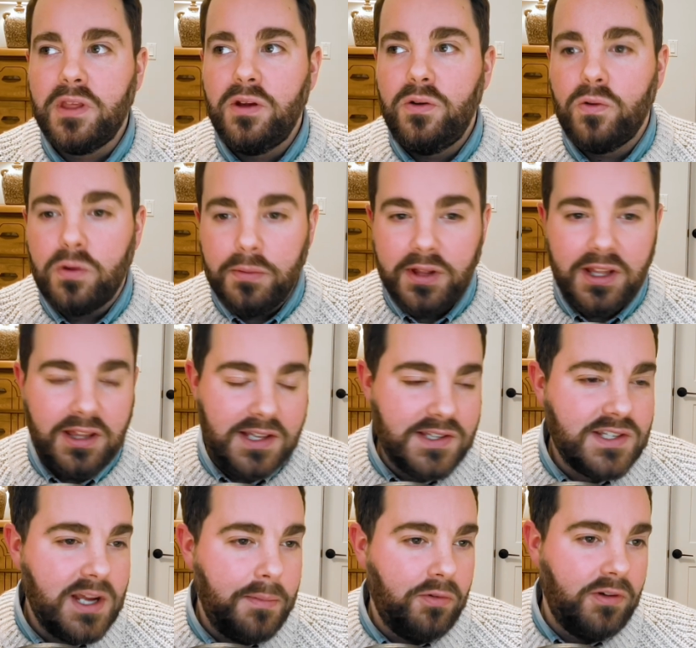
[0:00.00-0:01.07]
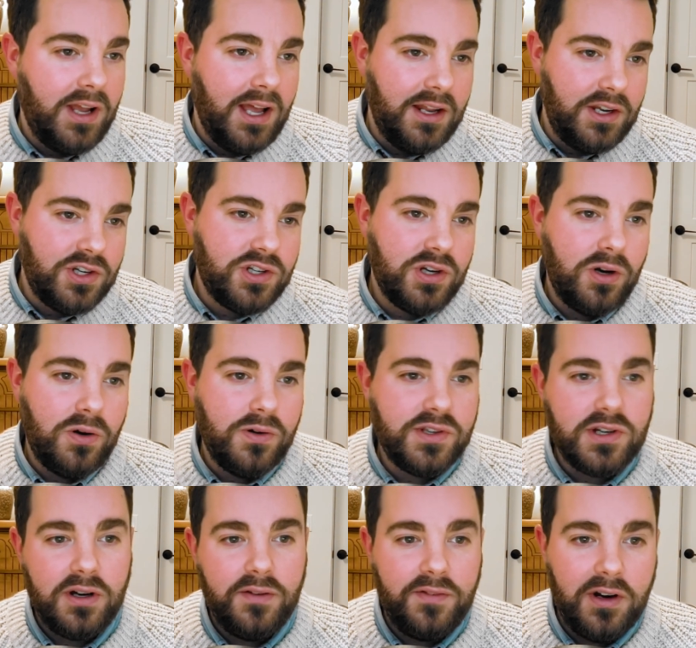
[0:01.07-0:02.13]
Normally these type of reality
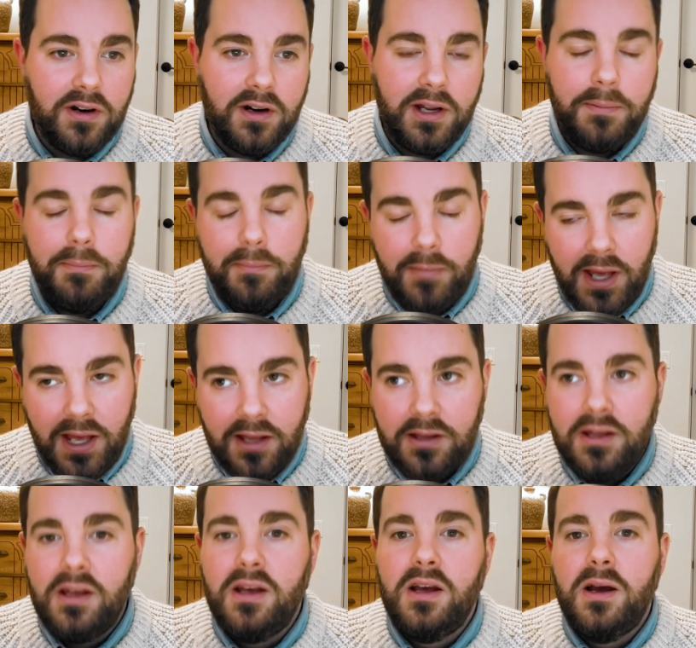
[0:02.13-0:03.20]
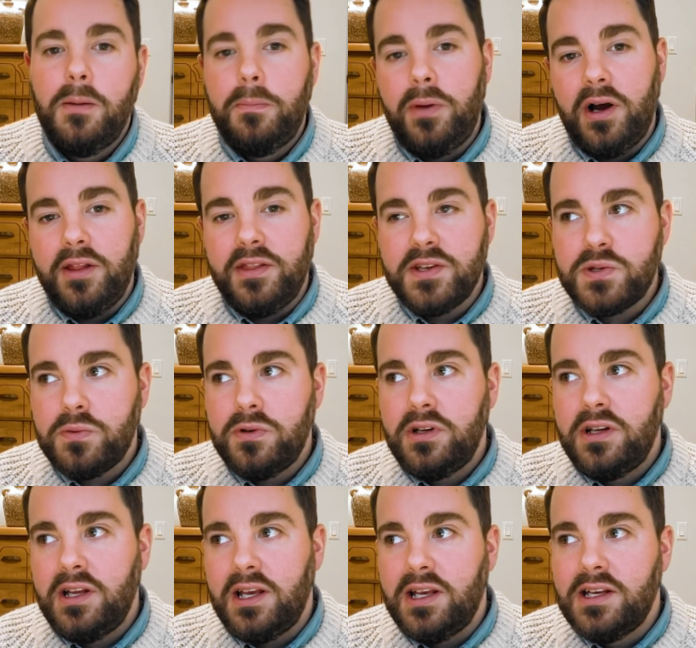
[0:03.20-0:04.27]
shows are very meh, but this
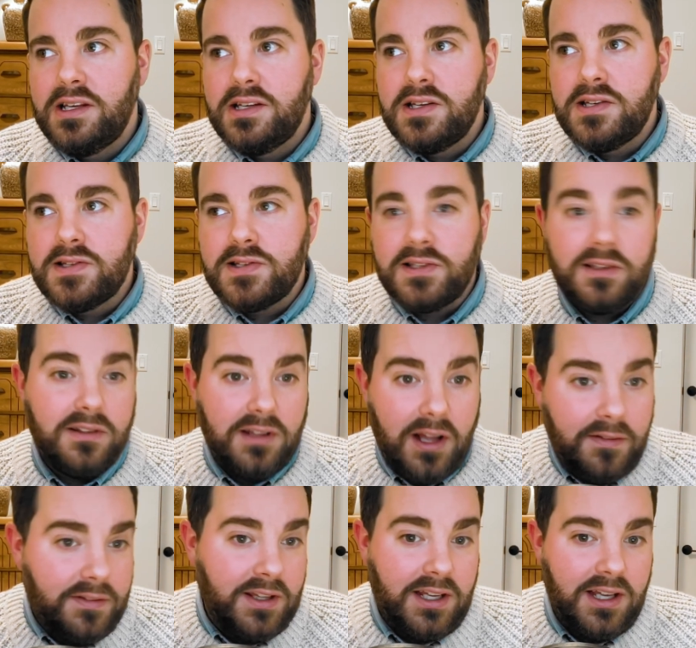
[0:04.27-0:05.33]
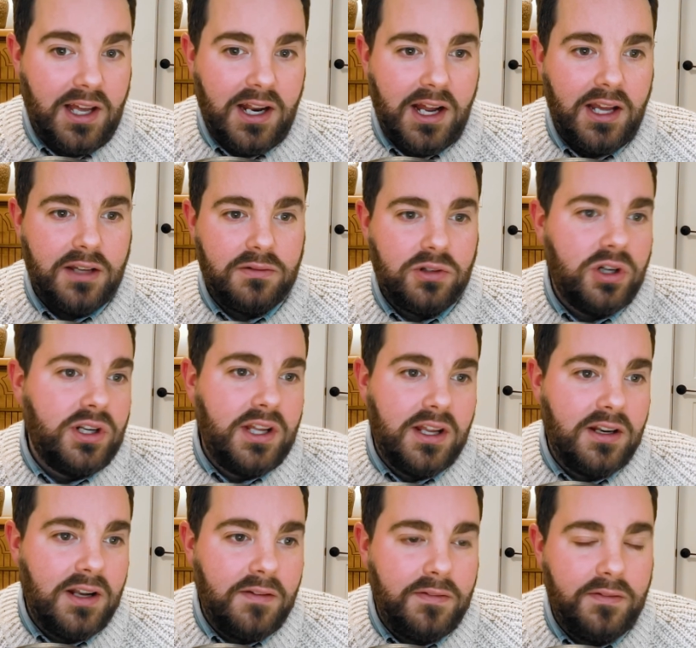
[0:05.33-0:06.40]
one is lovely, and I couldn't
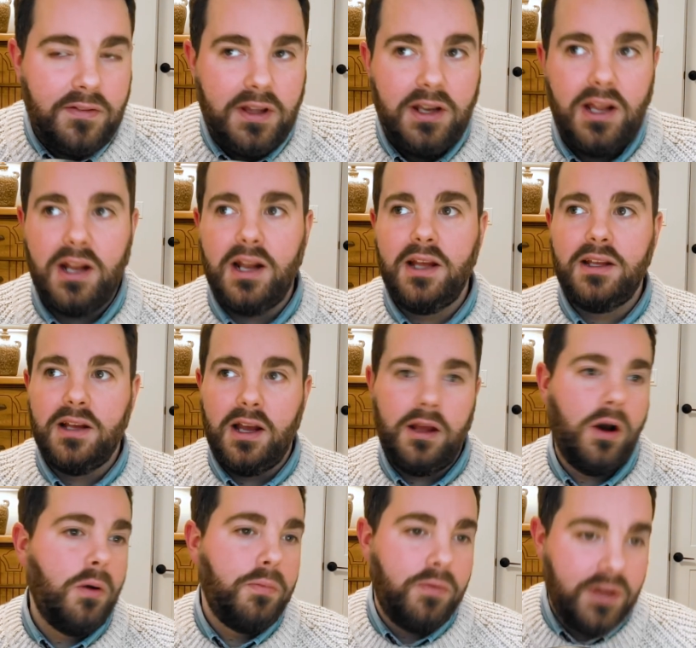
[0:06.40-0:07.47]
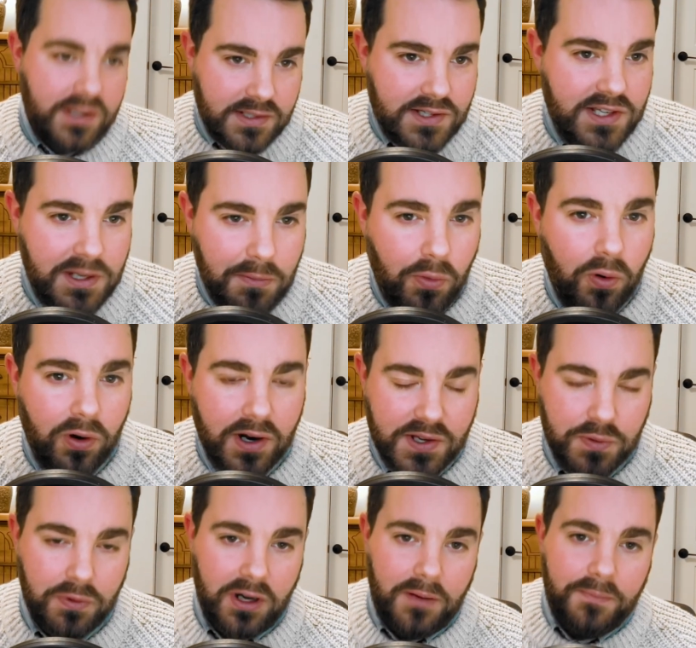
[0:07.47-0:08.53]
get enough of it. And I hope we see more
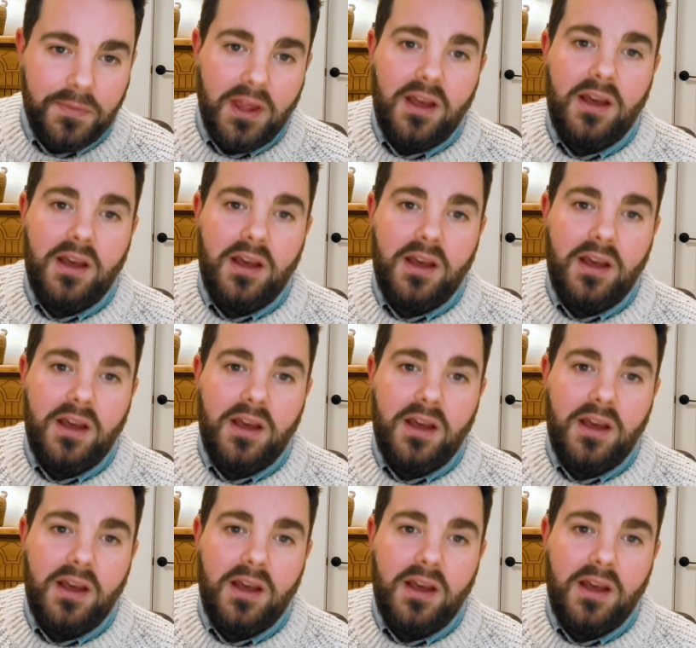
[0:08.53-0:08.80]
as well.